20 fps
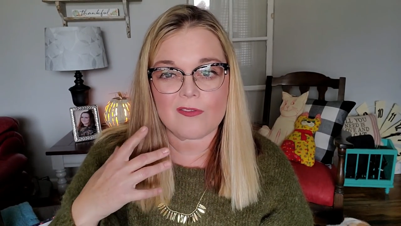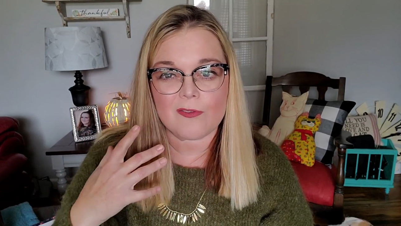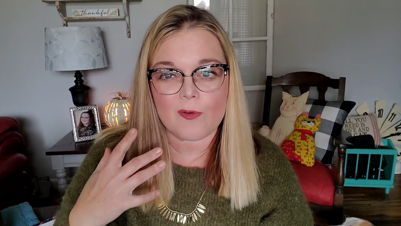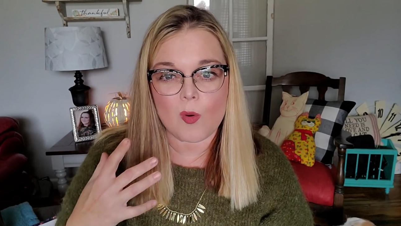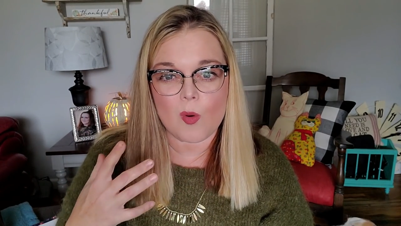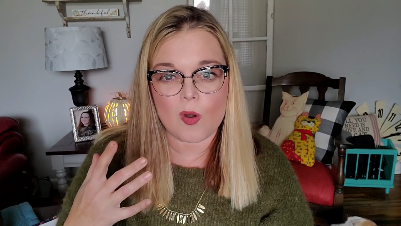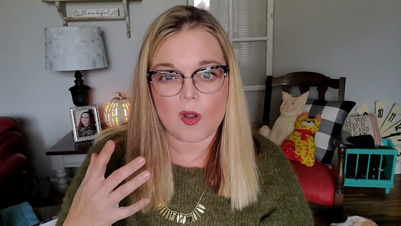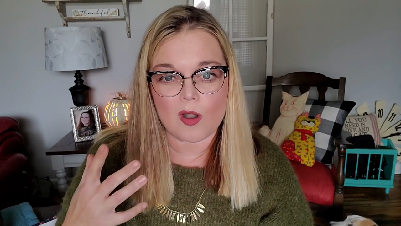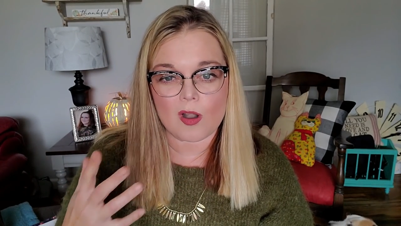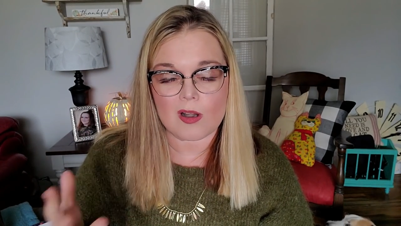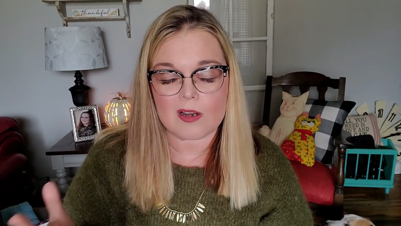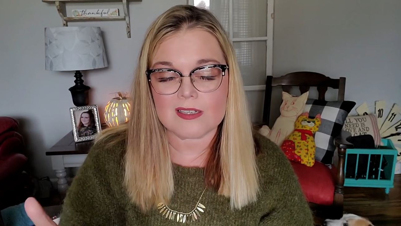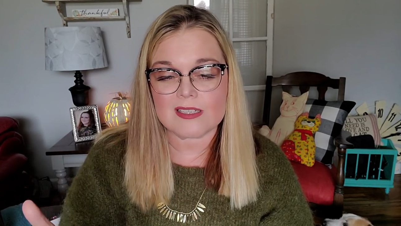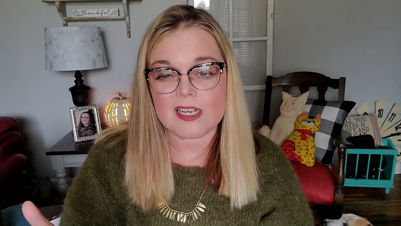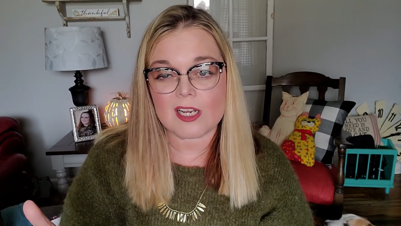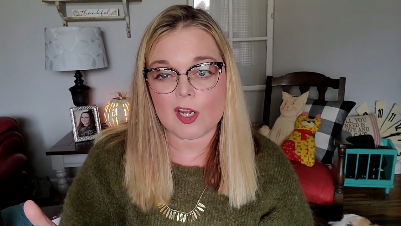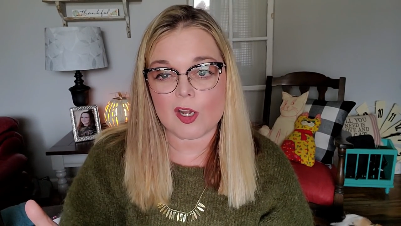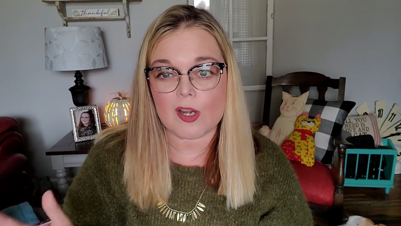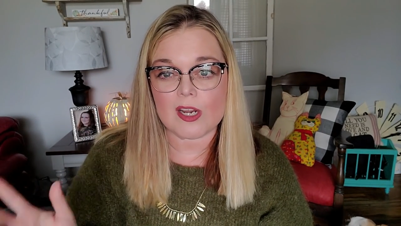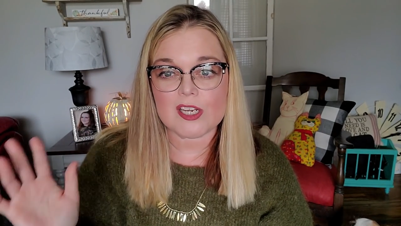for
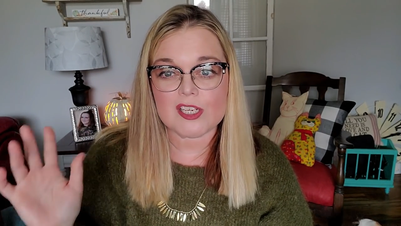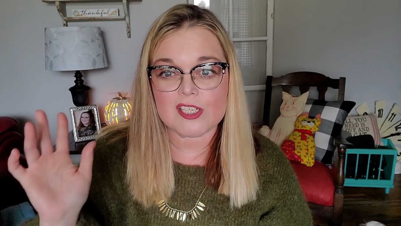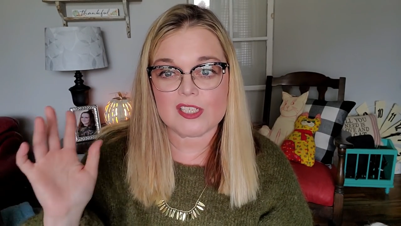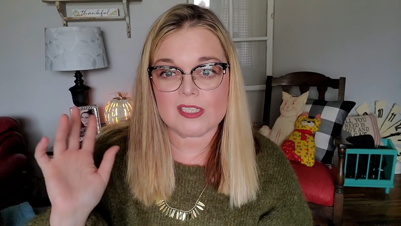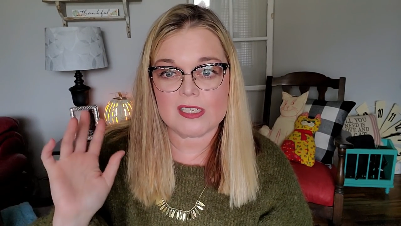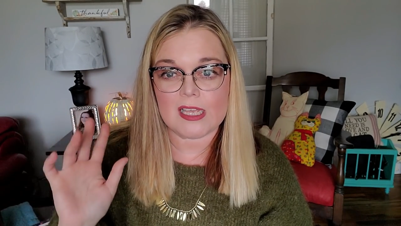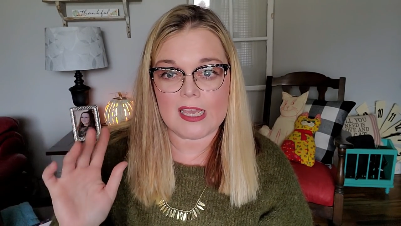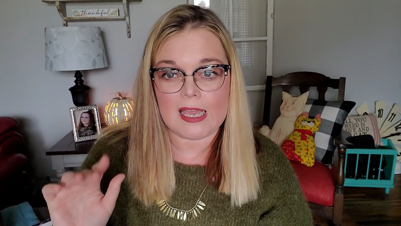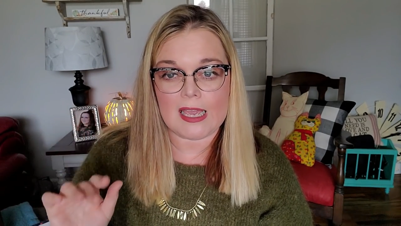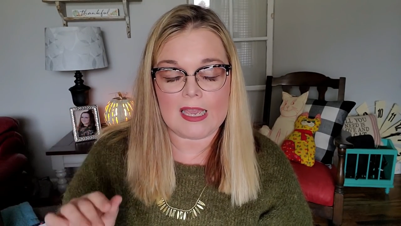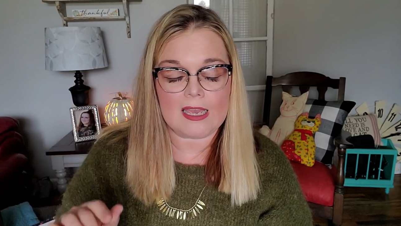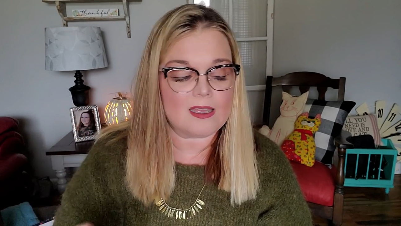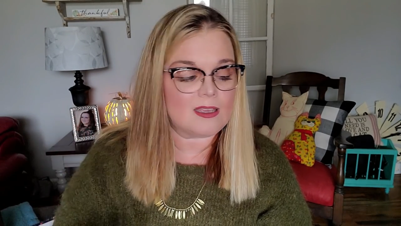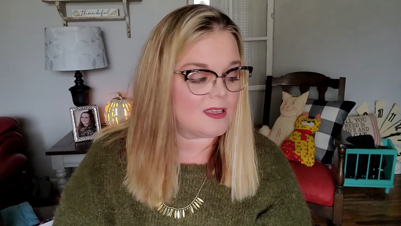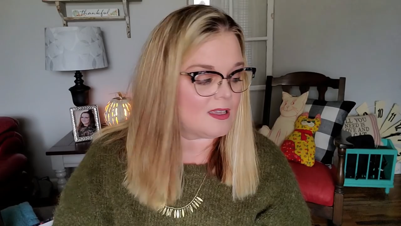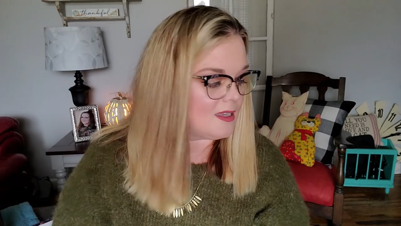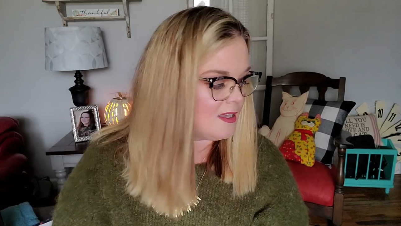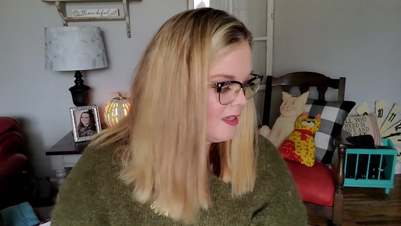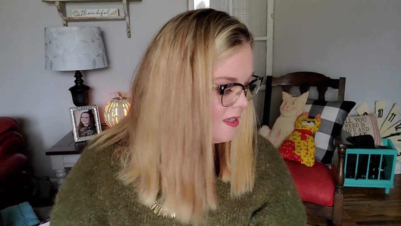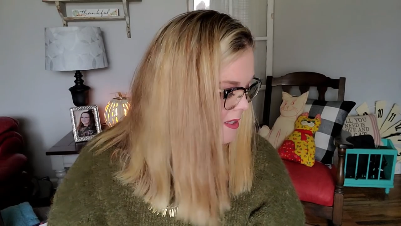decoration at
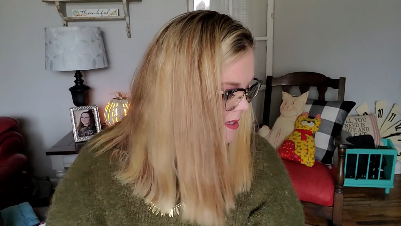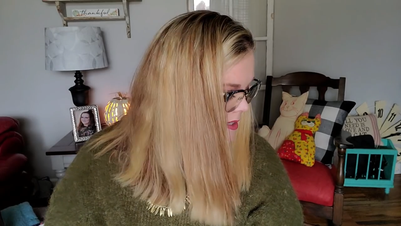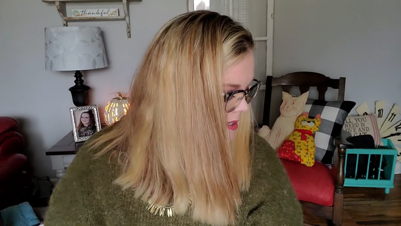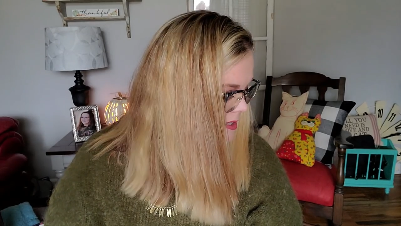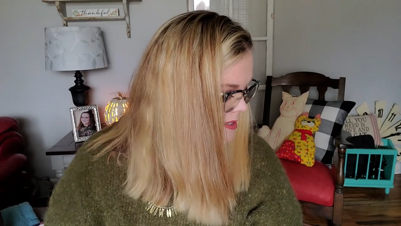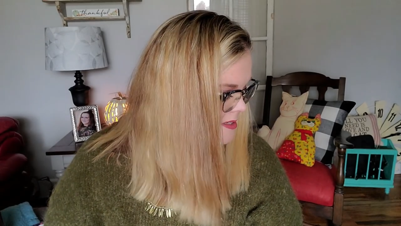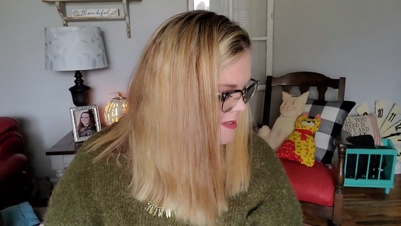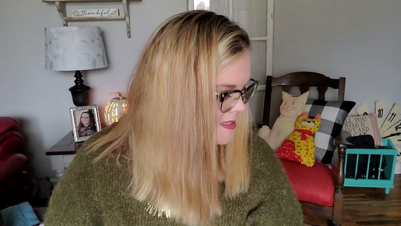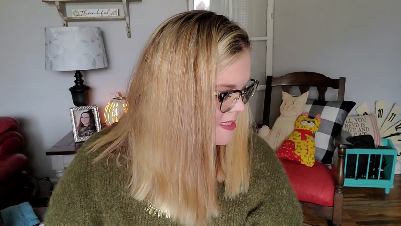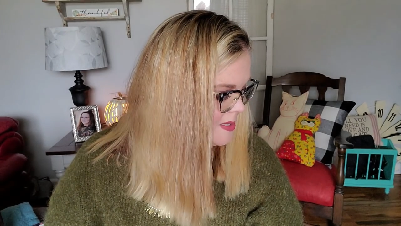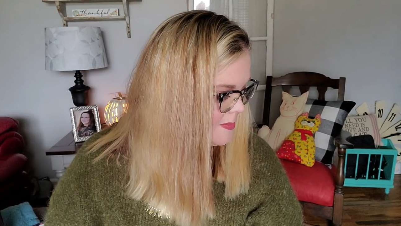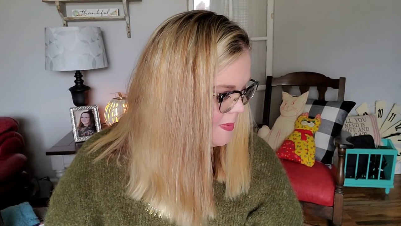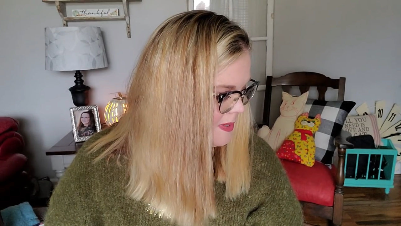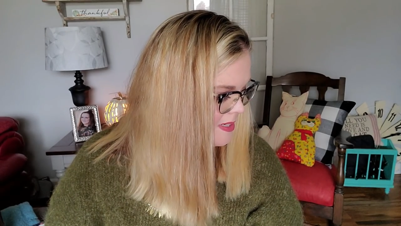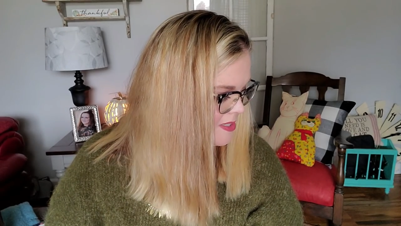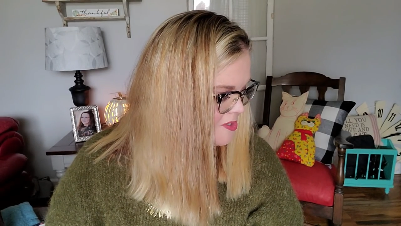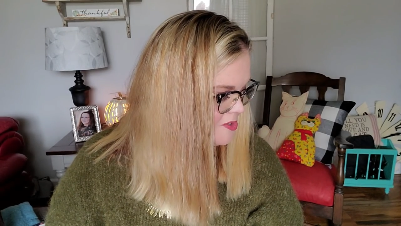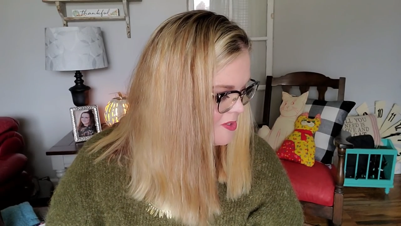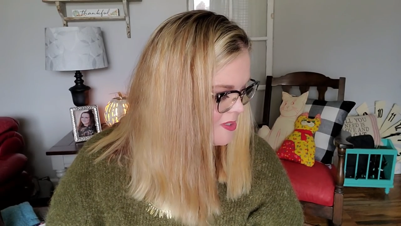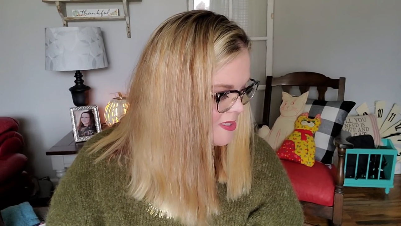St.
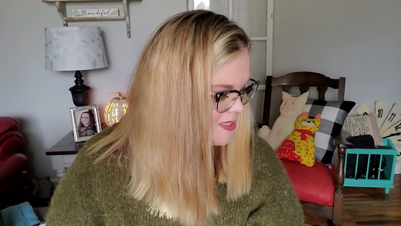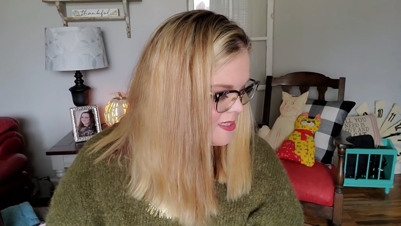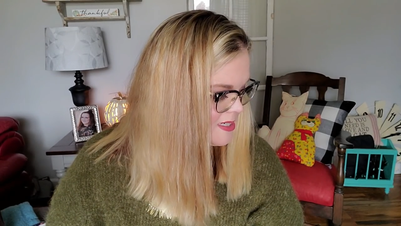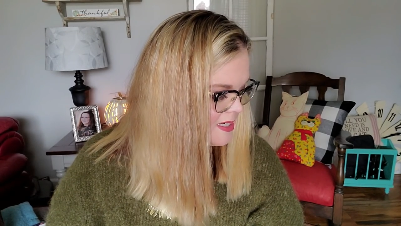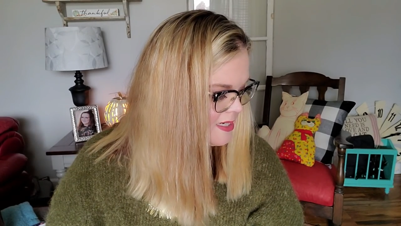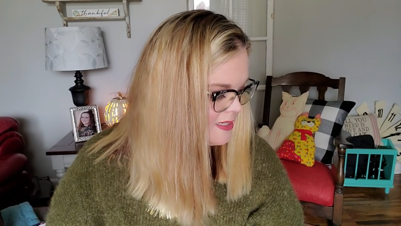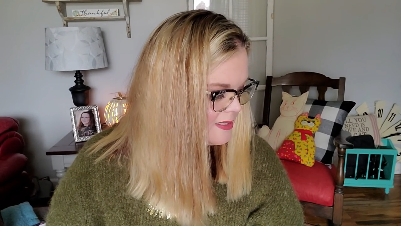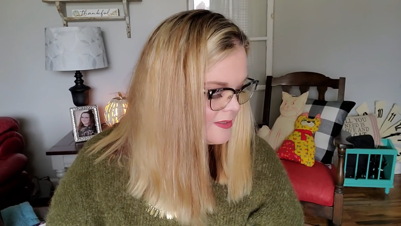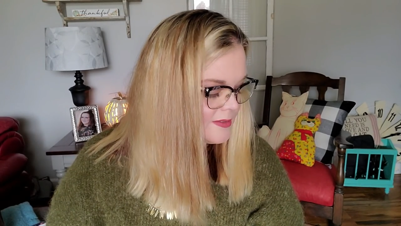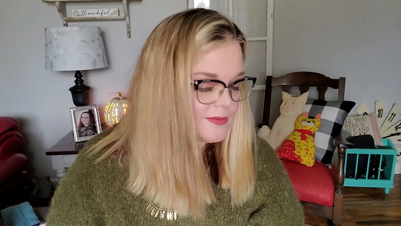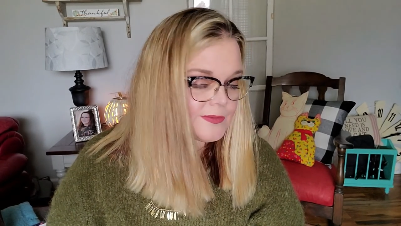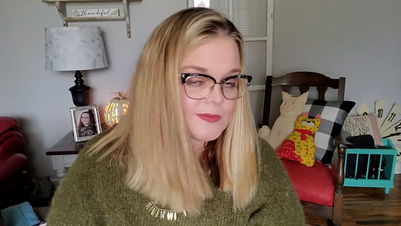Patrick's Day.